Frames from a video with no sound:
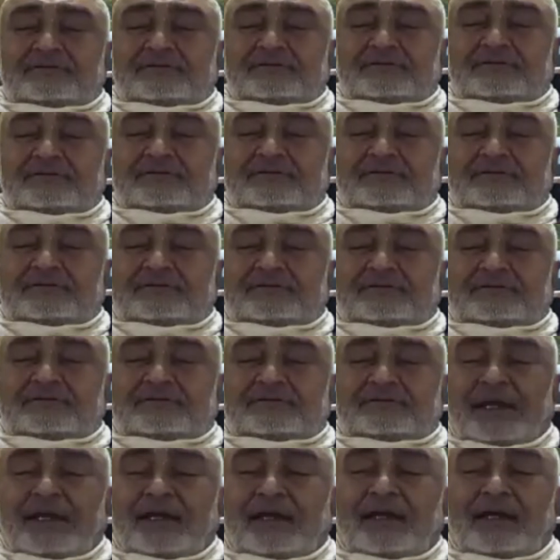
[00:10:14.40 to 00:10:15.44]
So I
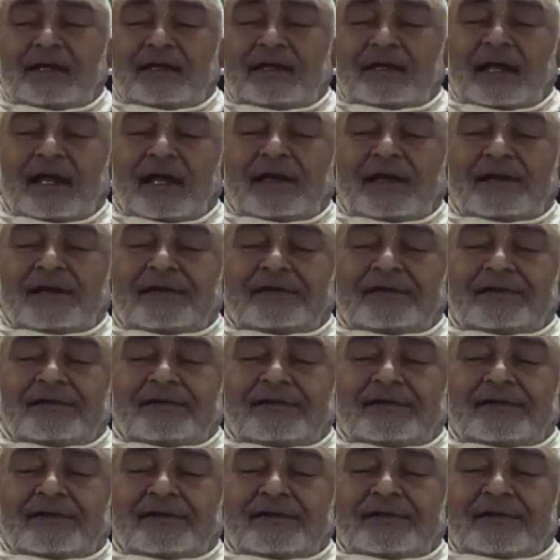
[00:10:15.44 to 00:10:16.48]
am bringing that.
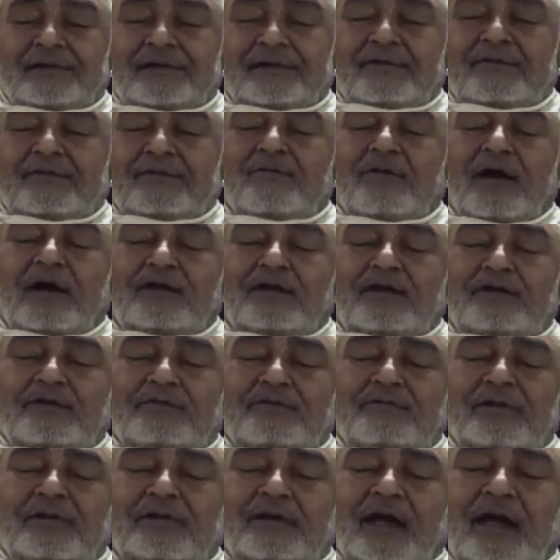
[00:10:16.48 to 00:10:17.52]
What
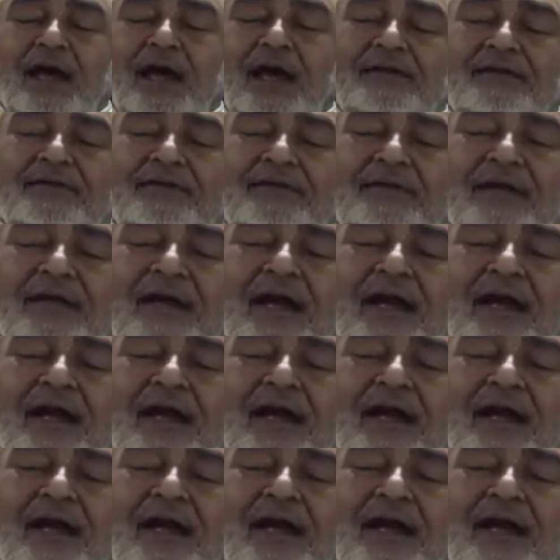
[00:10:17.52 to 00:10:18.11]
you will ask,